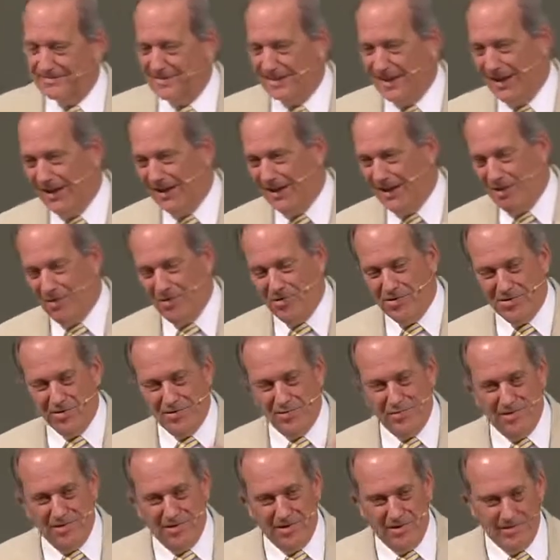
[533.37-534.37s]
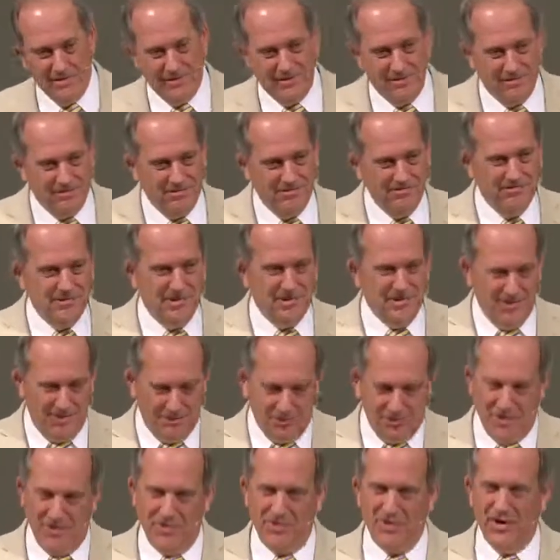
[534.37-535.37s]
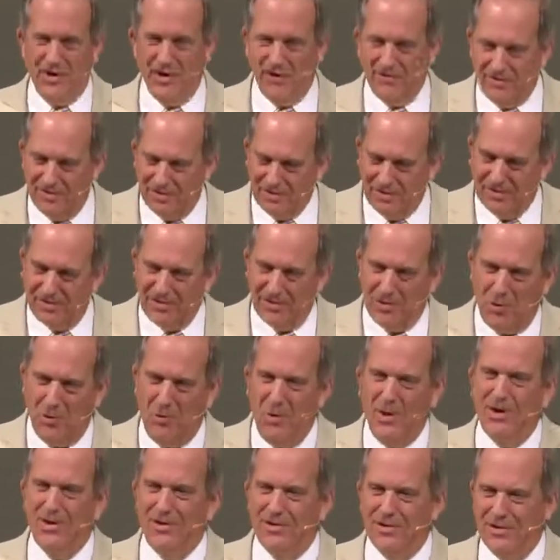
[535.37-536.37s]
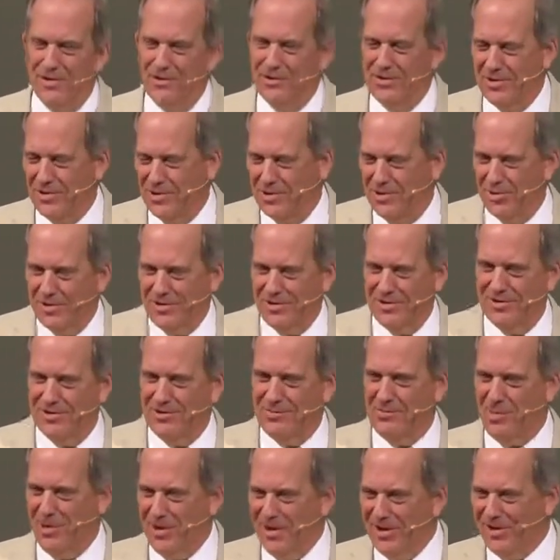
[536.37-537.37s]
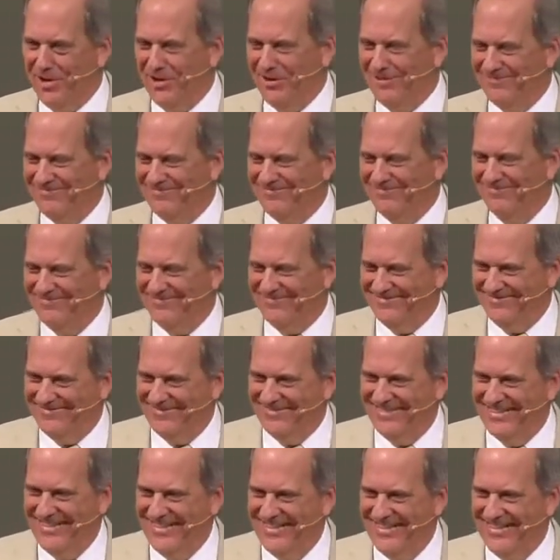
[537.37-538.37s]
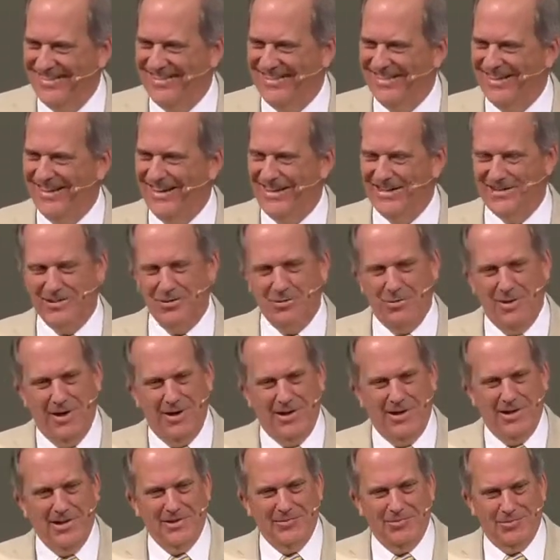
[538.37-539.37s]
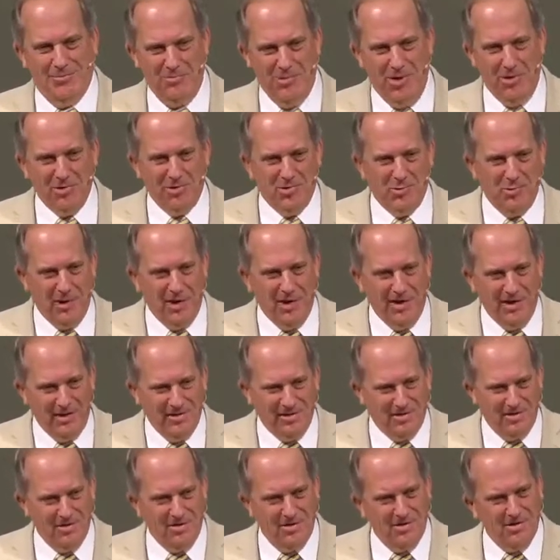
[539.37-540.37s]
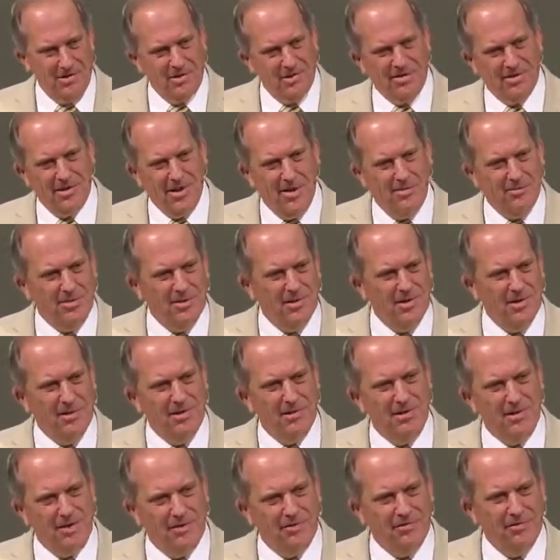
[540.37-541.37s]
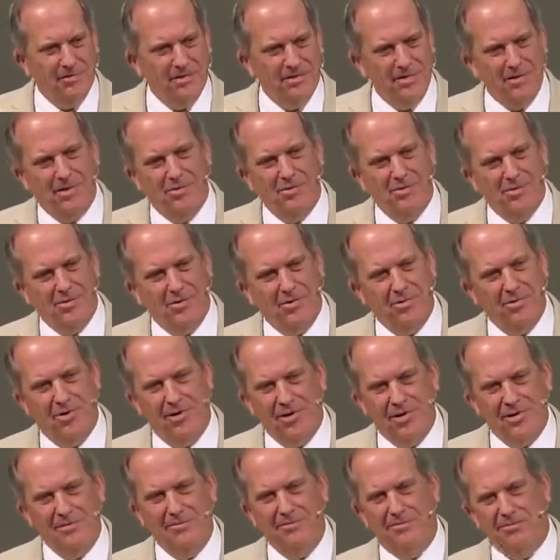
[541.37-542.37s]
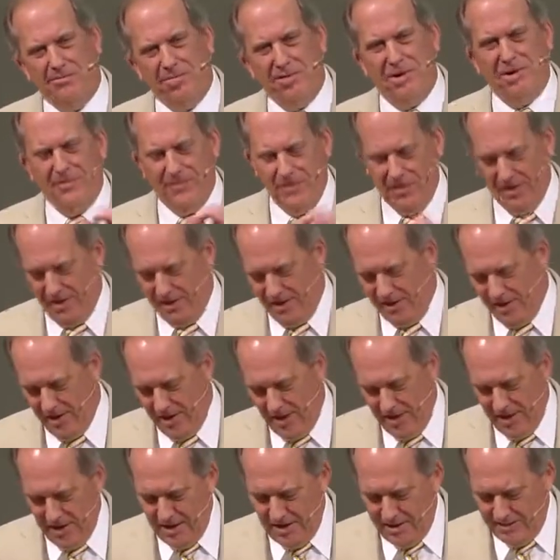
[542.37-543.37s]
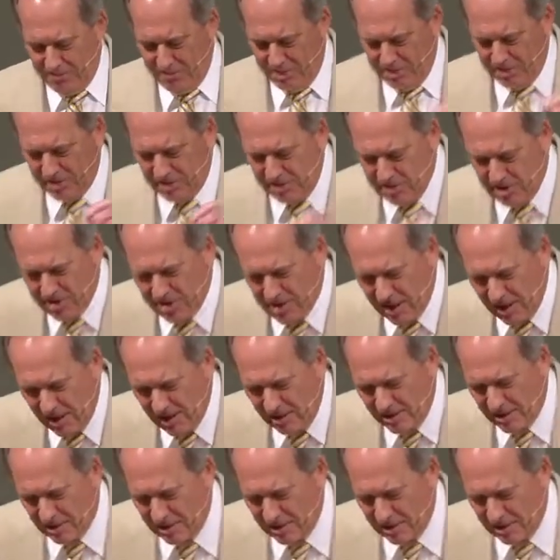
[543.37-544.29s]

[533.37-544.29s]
And that was just one of a number of things that didn't quite go according to plan. That's the way it is with most weddings. There's usually something that doesn't go quite perfectly. But this had to